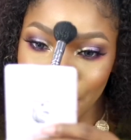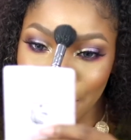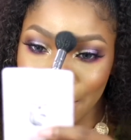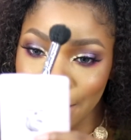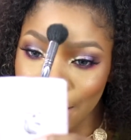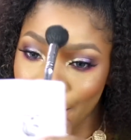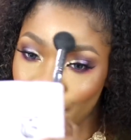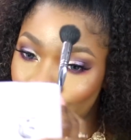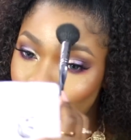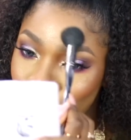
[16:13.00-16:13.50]
I
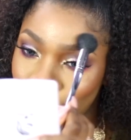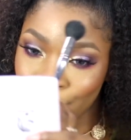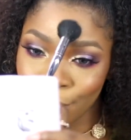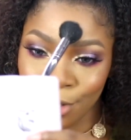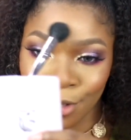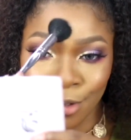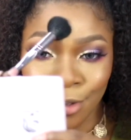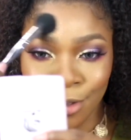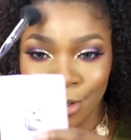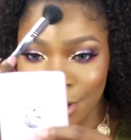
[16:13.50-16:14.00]
want to
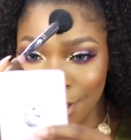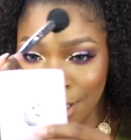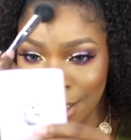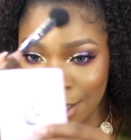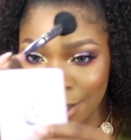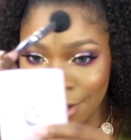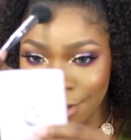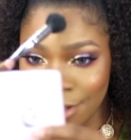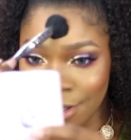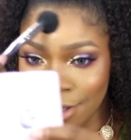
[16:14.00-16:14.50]
go to the,
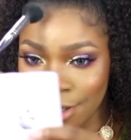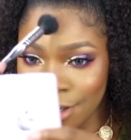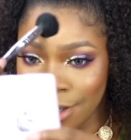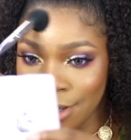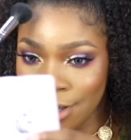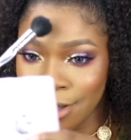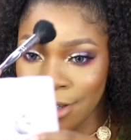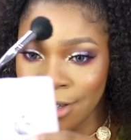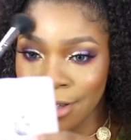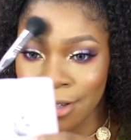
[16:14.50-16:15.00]

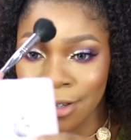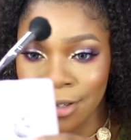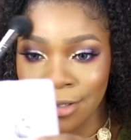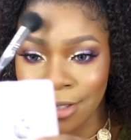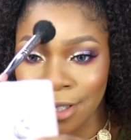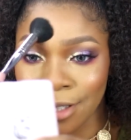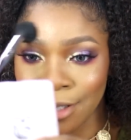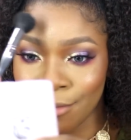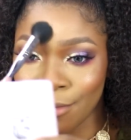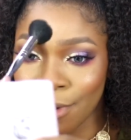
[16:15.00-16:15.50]

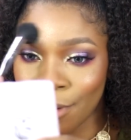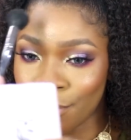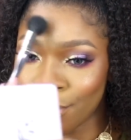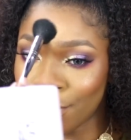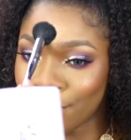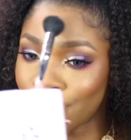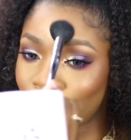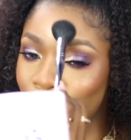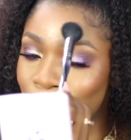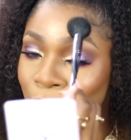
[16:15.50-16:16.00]
because I need my
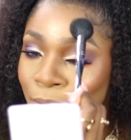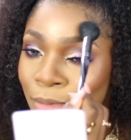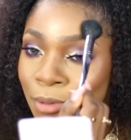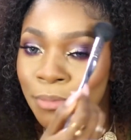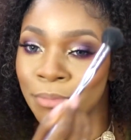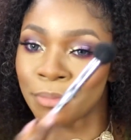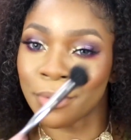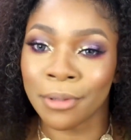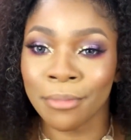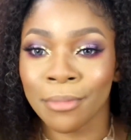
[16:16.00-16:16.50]
pictures to
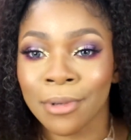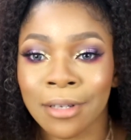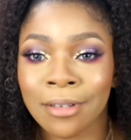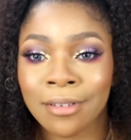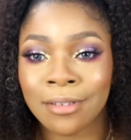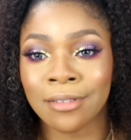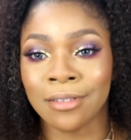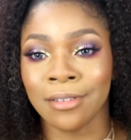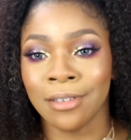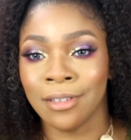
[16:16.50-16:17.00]
be
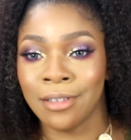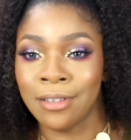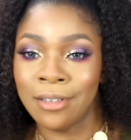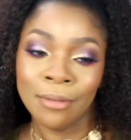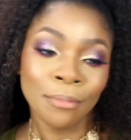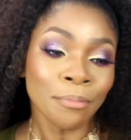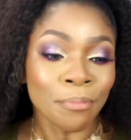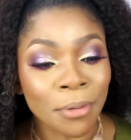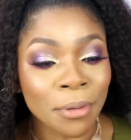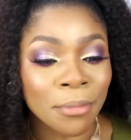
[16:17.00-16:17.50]

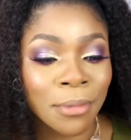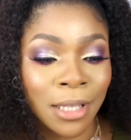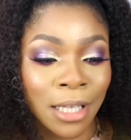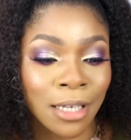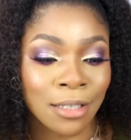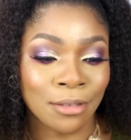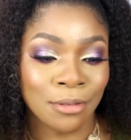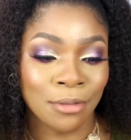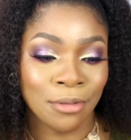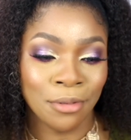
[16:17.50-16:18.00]
beaming
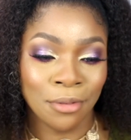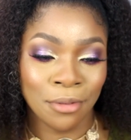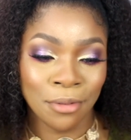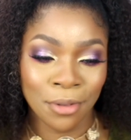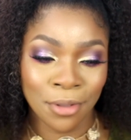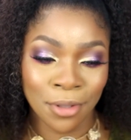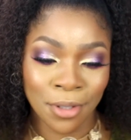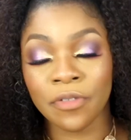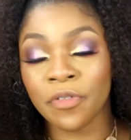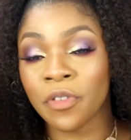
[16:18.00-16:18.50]
at you.
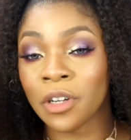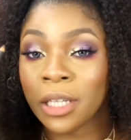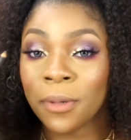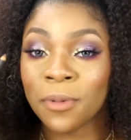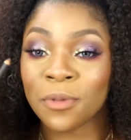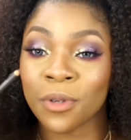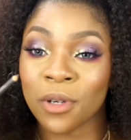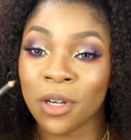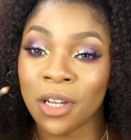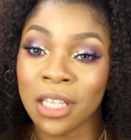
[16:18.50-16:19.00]
For
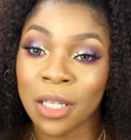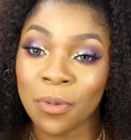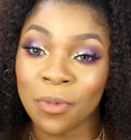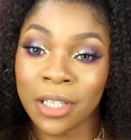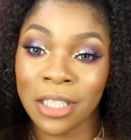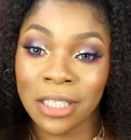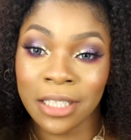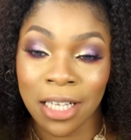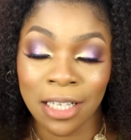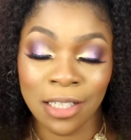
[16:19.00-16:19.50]
lips, we're going in with
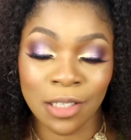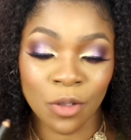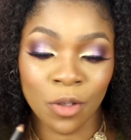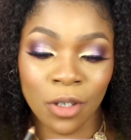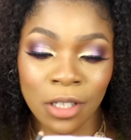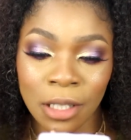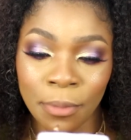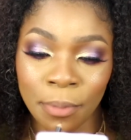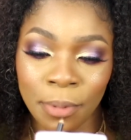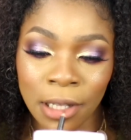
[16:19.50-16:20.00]
the
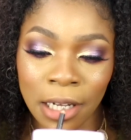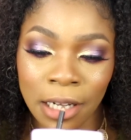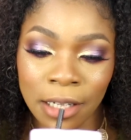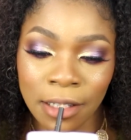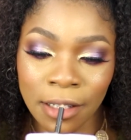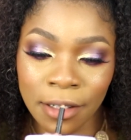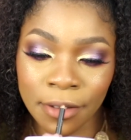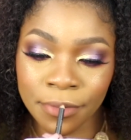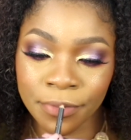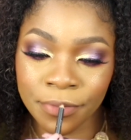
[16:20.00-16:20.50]
chestnut lip
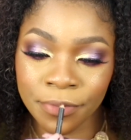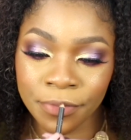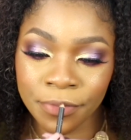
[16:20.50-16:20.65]
liner.